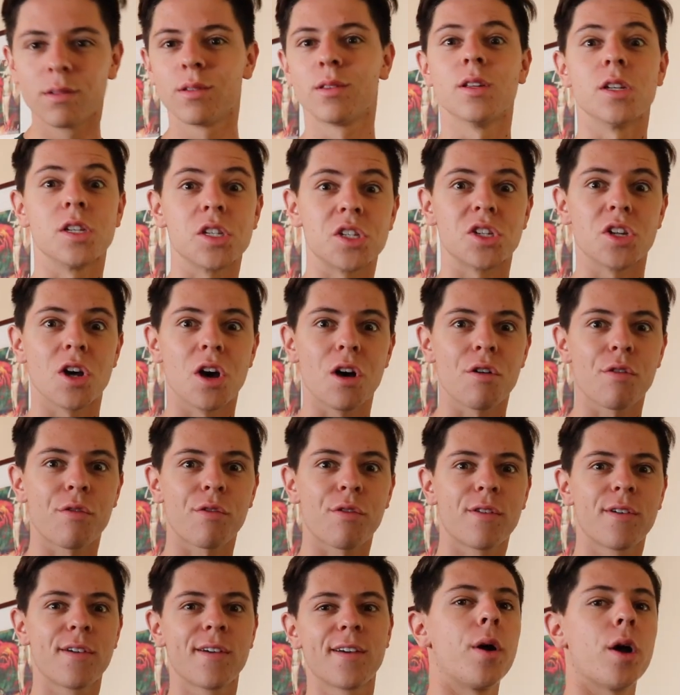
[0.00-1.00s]
the
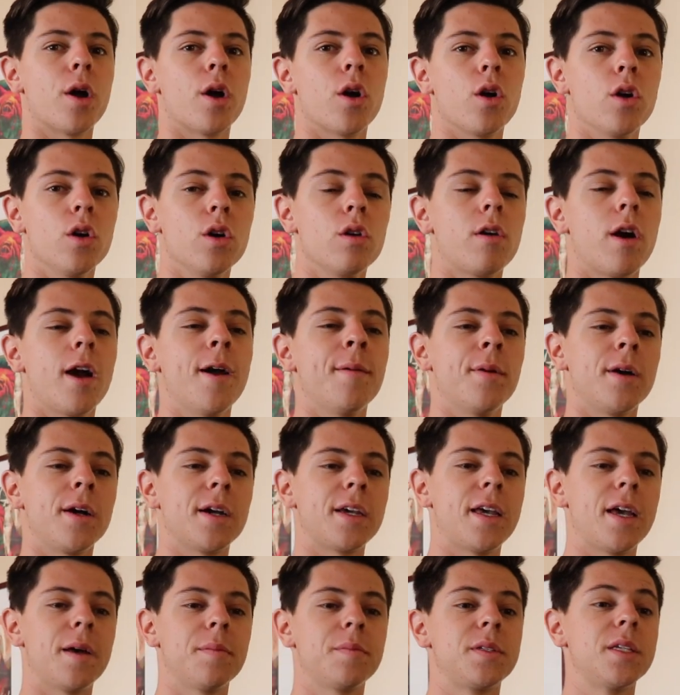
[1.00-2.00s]
stuff. But her grandma
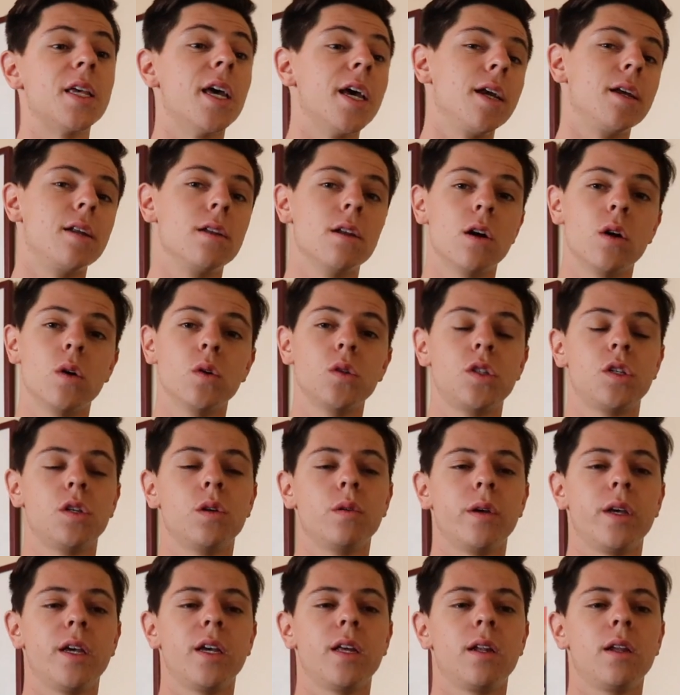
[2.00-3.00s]
kept saying no
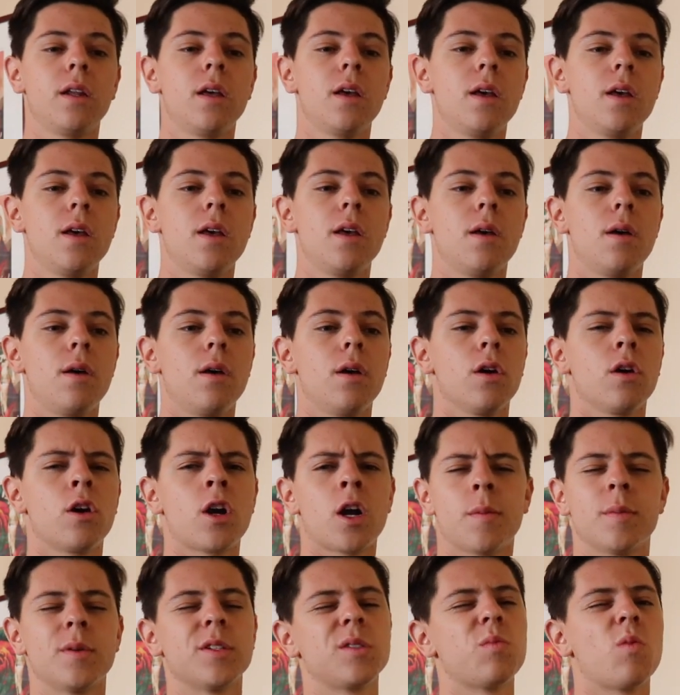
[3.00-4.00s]
to it her
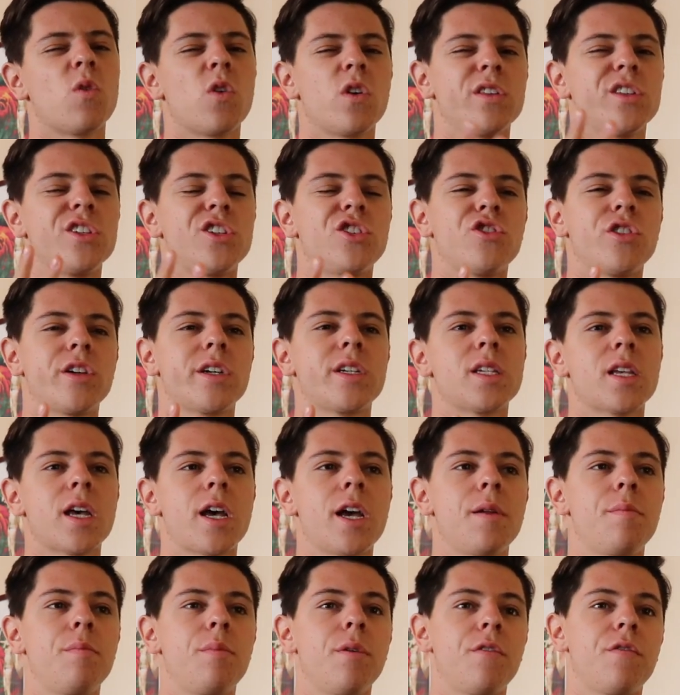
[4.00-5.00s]
grandma's more on the strict
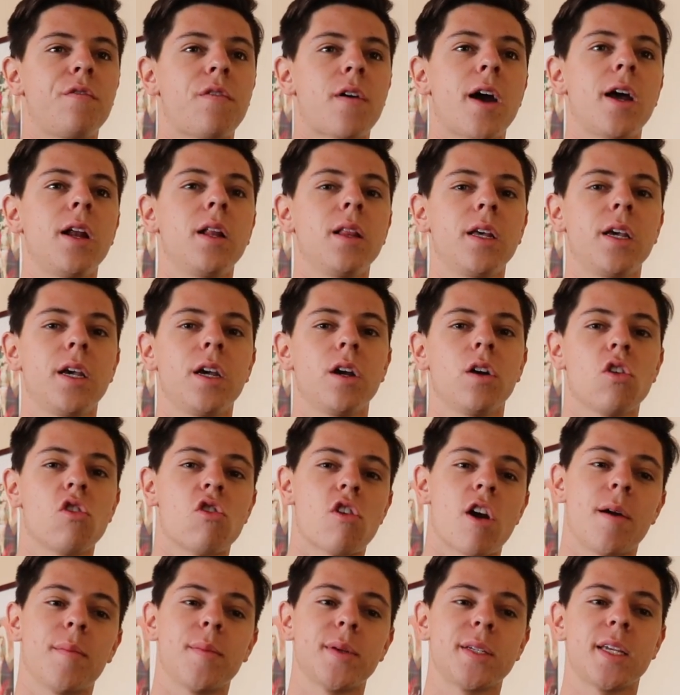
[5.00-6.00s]
side, but finally her
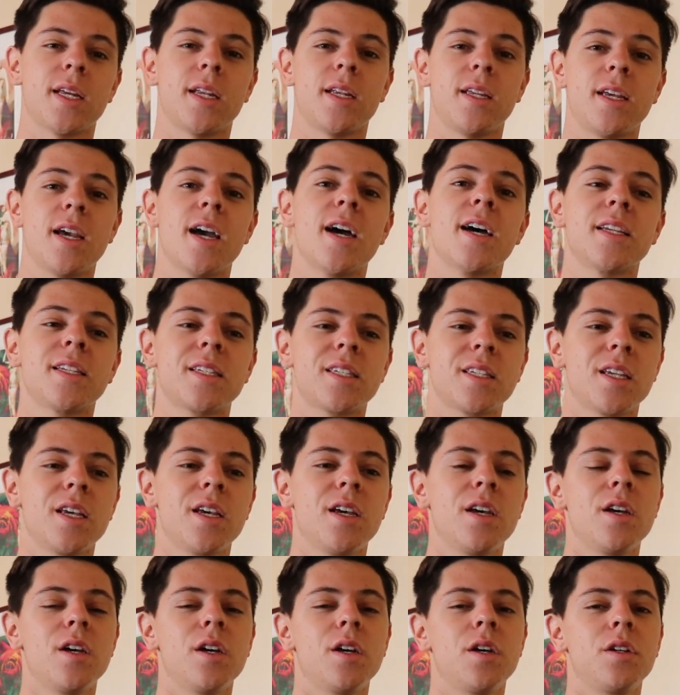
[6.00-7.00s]
grandma said
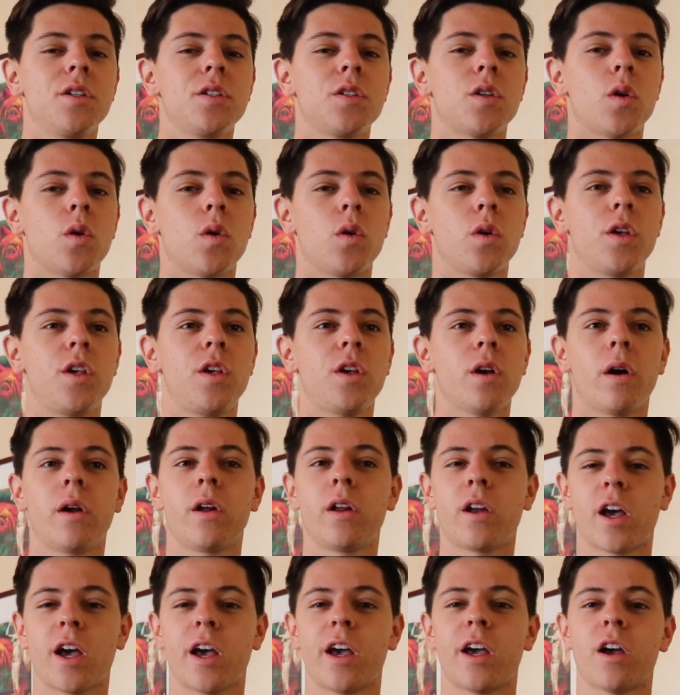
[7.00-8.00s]
yes. So
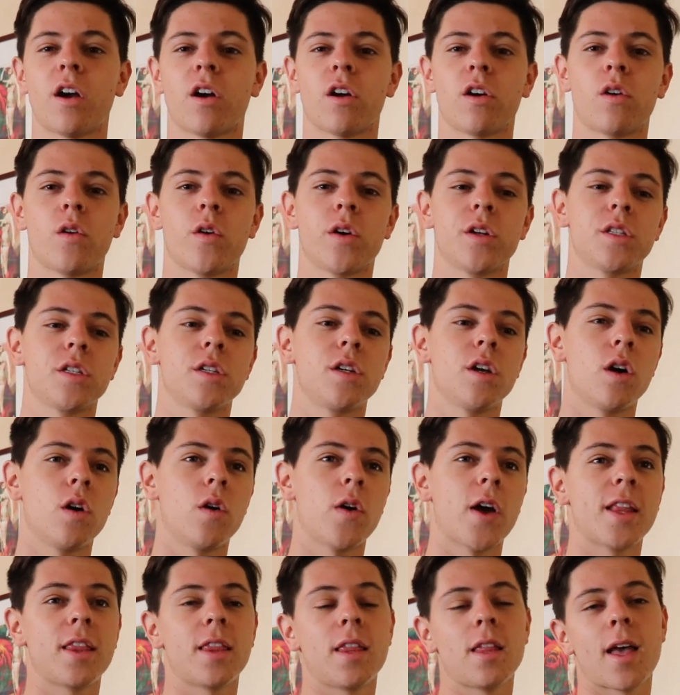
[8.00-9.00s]
Kiana and I are going to
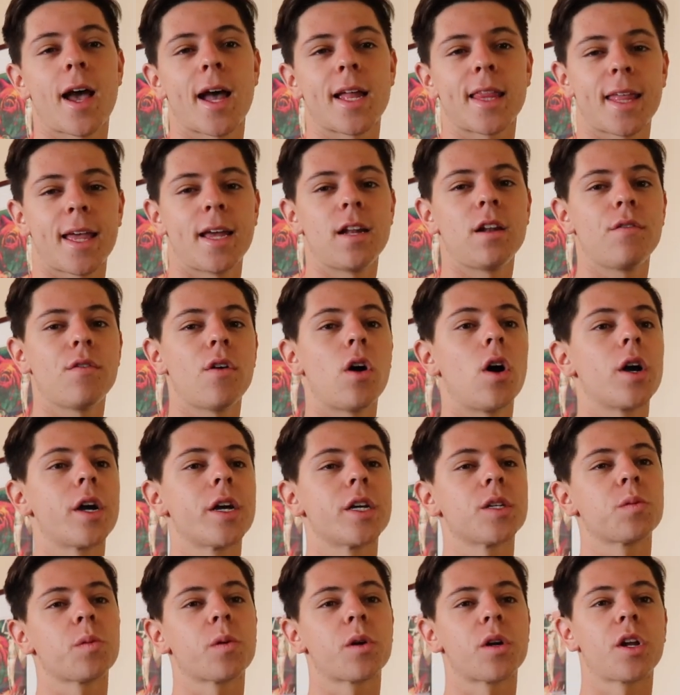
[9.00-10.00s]
go at, at the end of
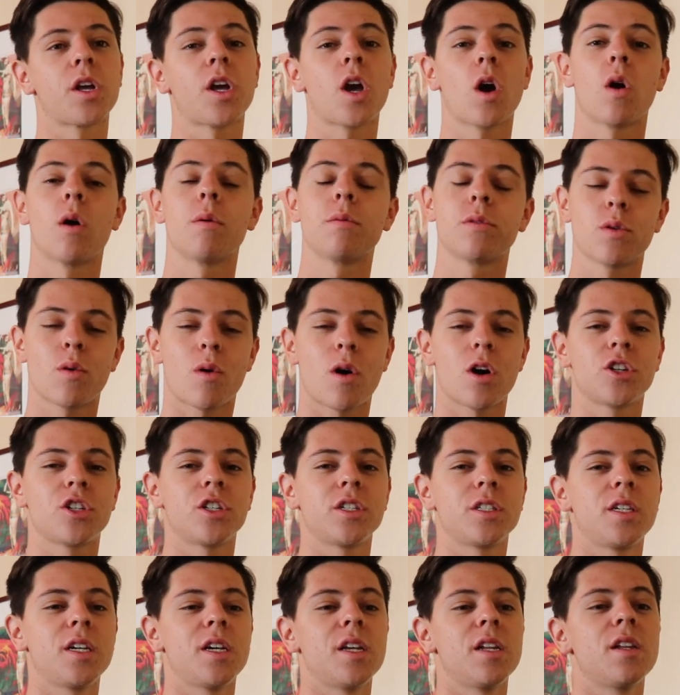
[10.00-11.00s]
August. We're going to go up to
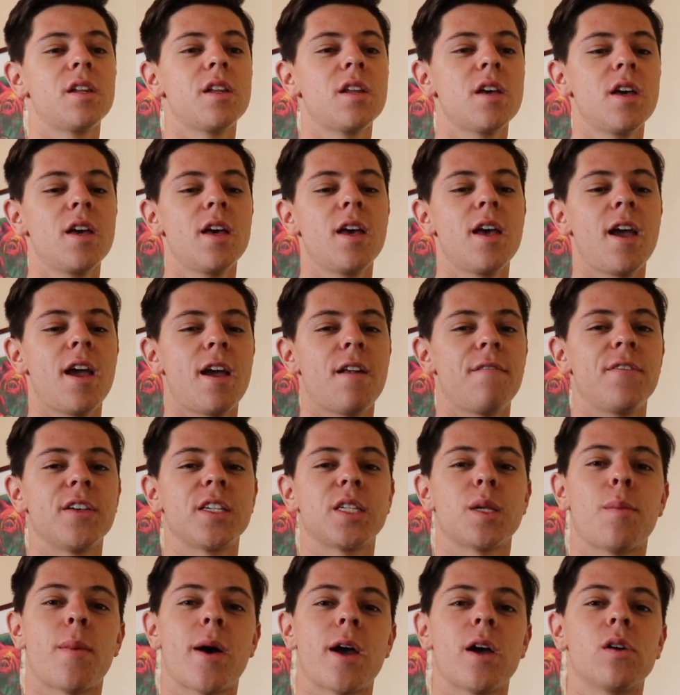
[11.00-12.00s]
Washington and
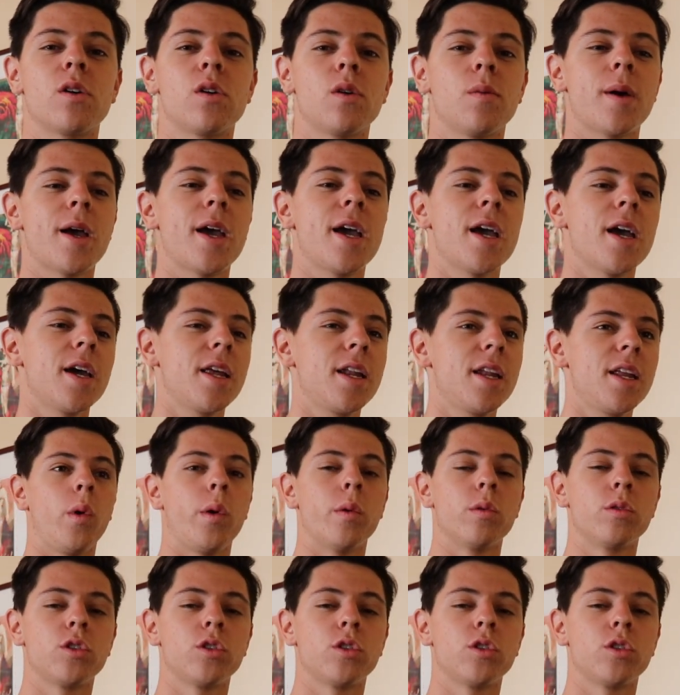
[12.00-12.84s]
visit my uncle, my aunt. We